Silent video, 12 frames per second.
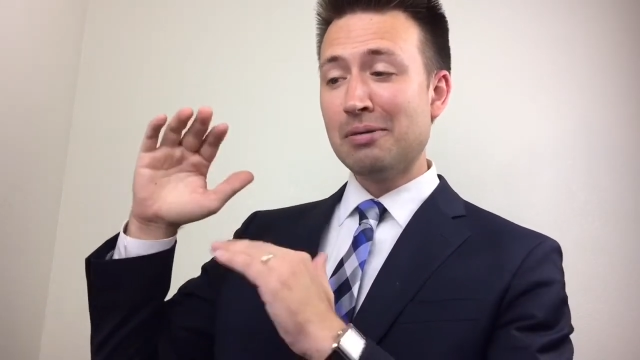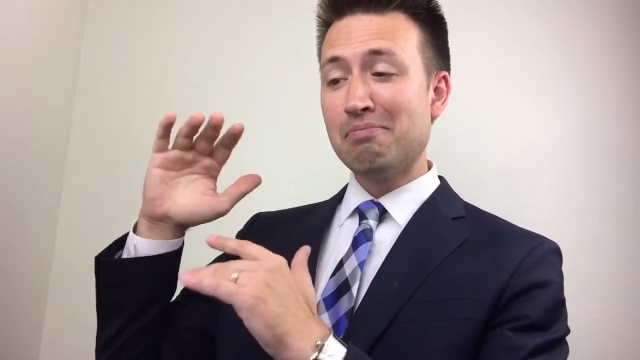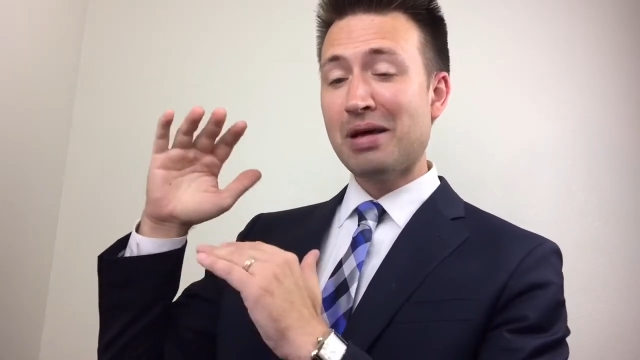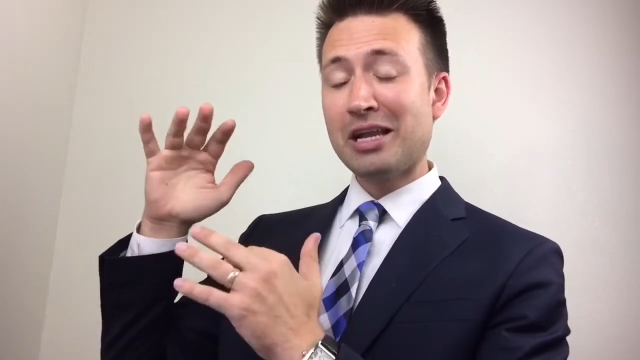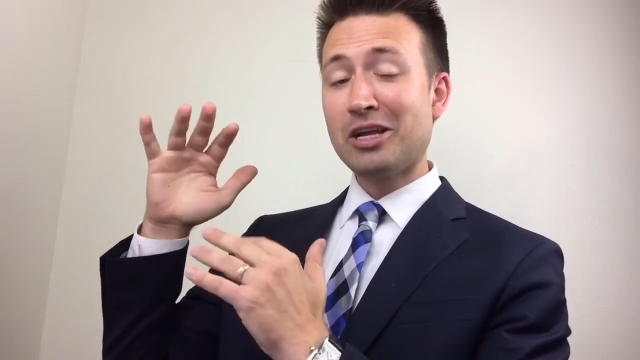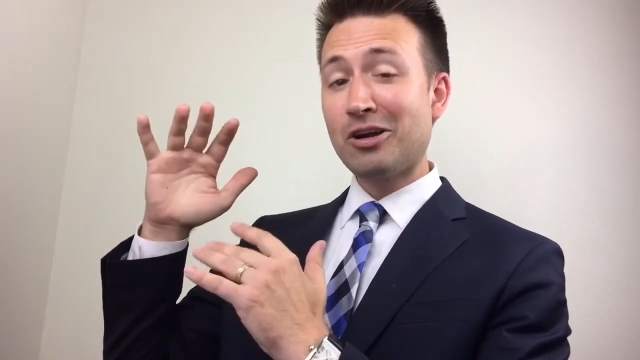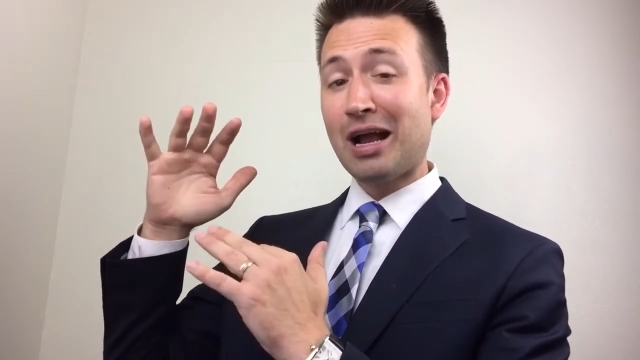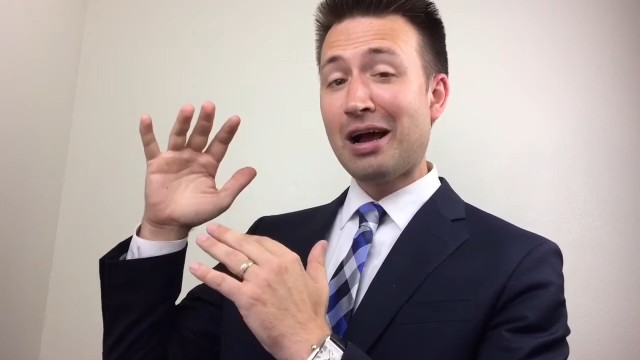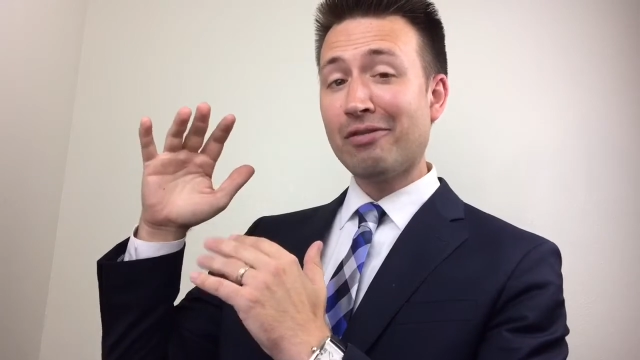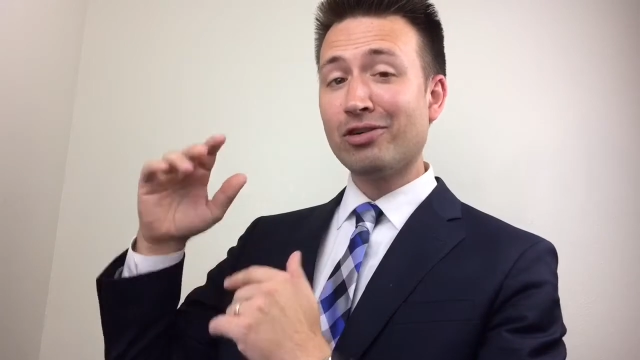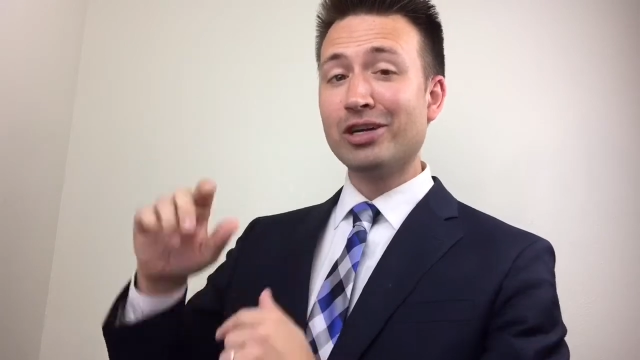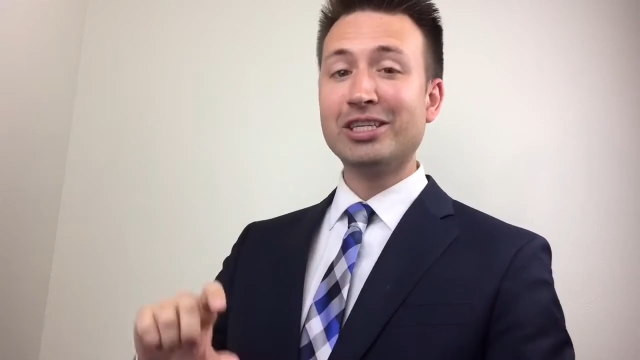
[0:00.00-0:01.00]
many are
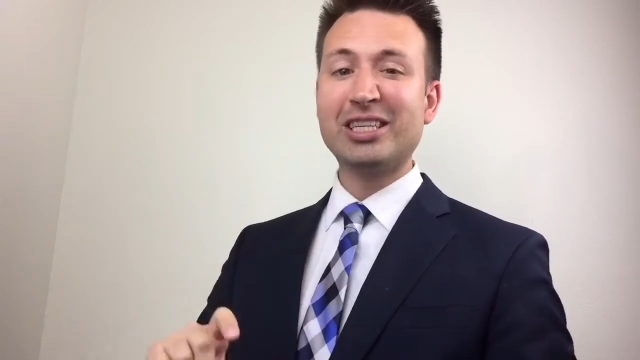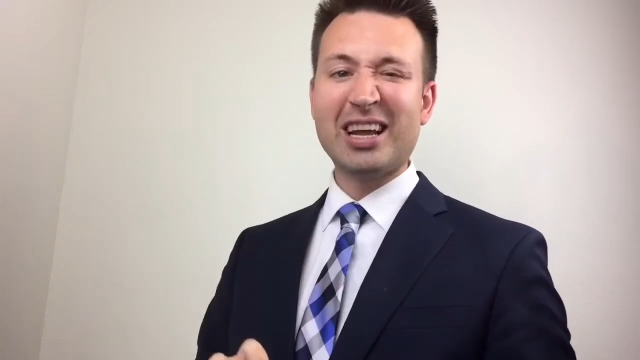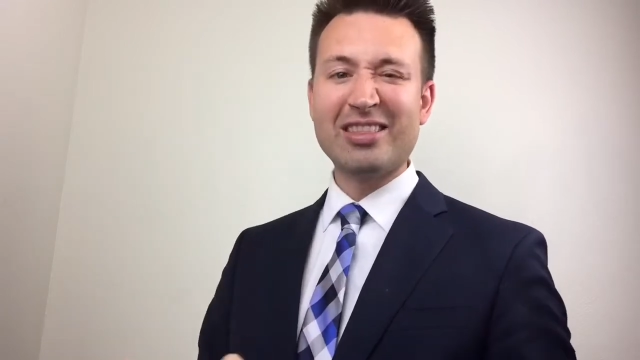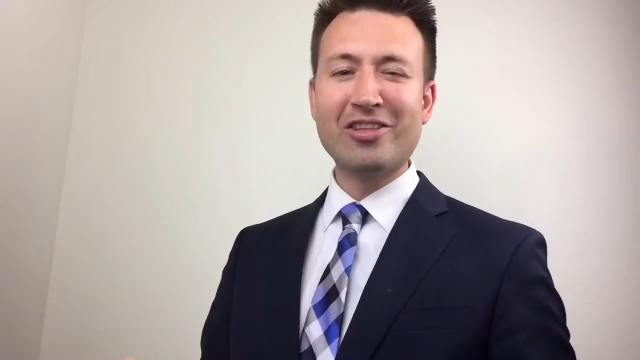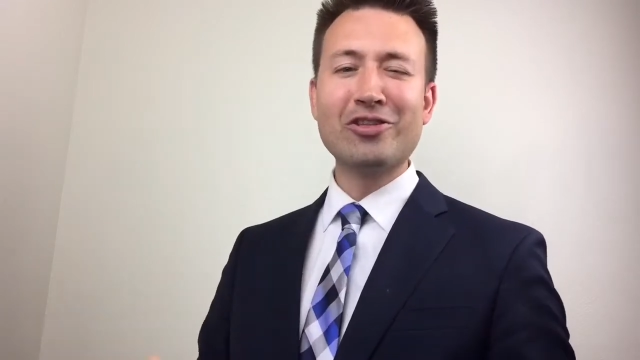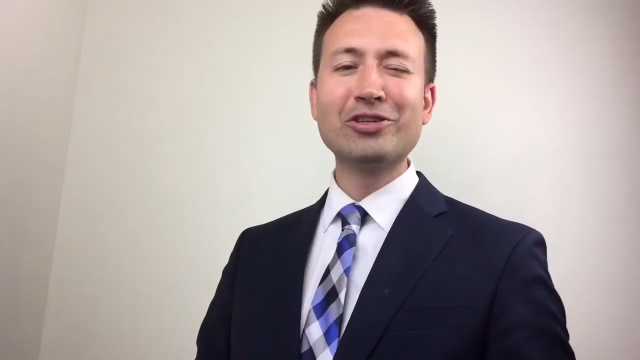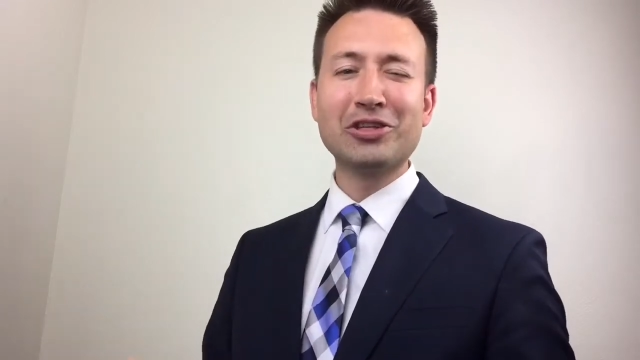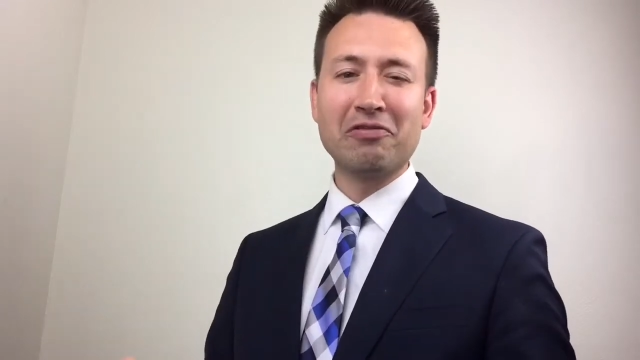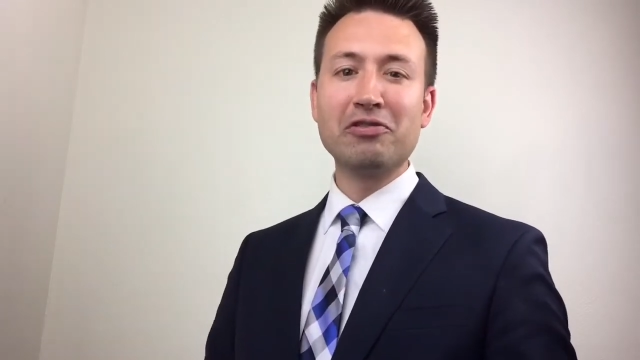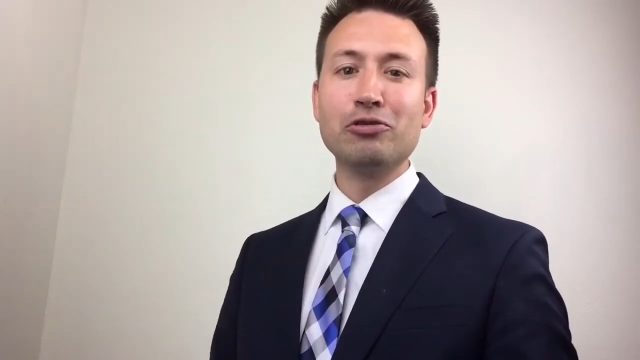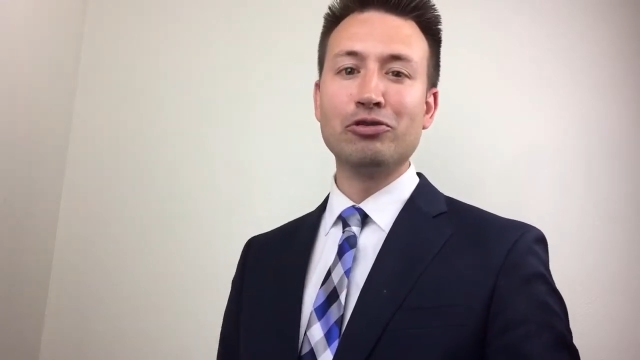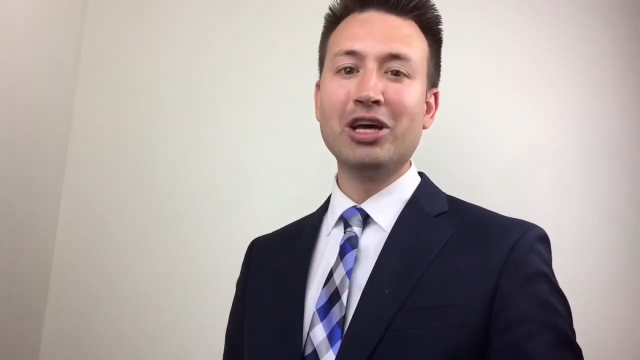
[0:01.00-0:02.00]
average, and then there's a
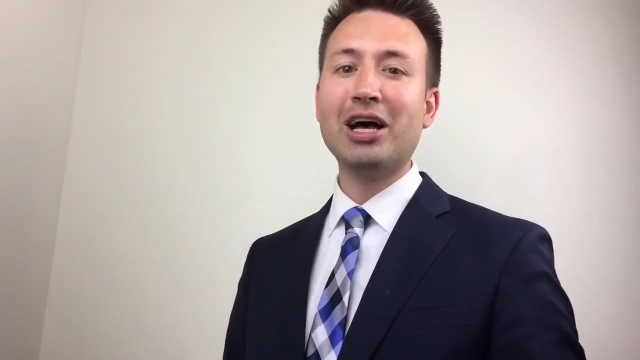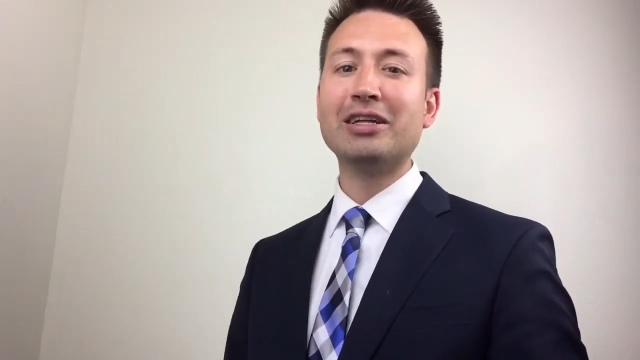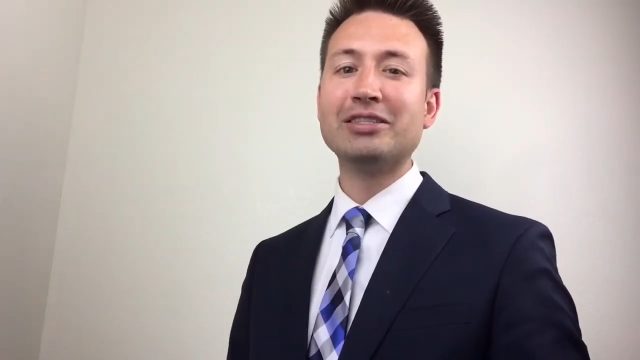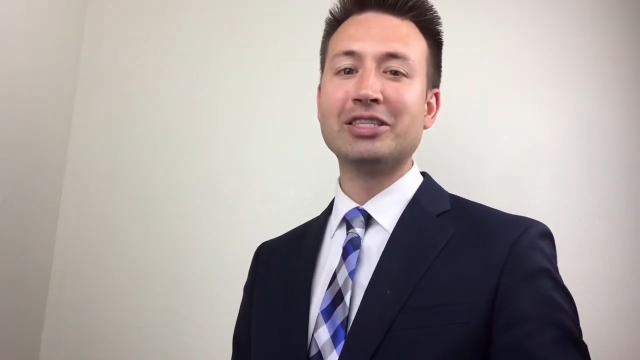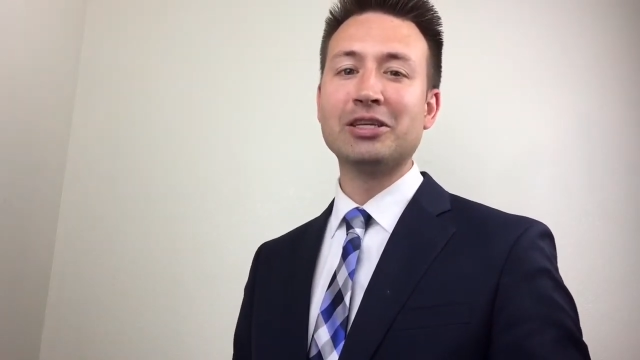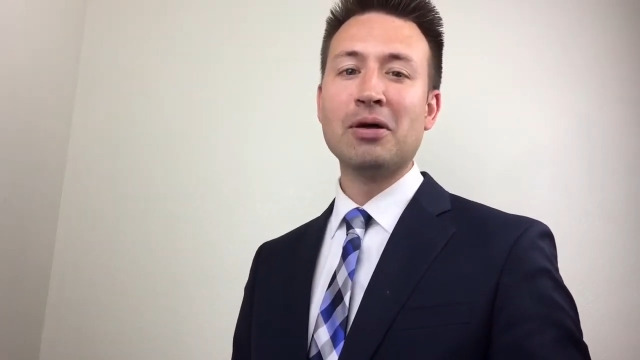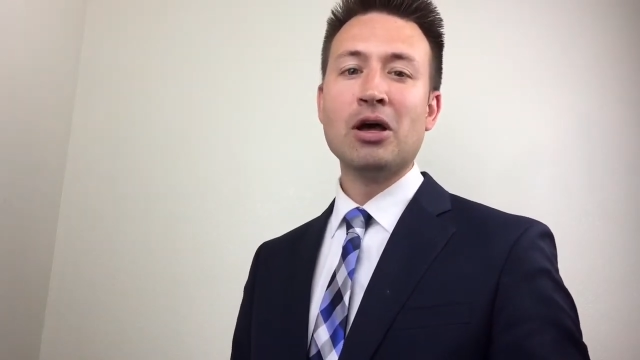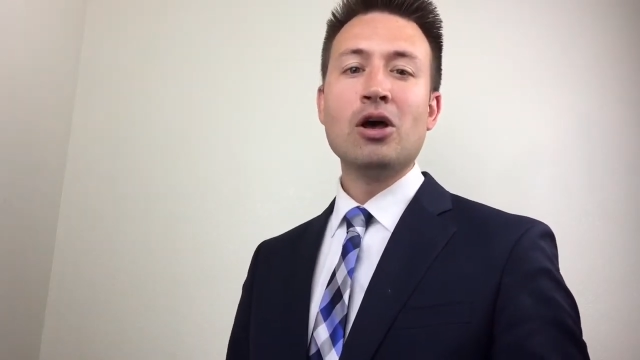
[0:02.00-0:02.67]
few duds.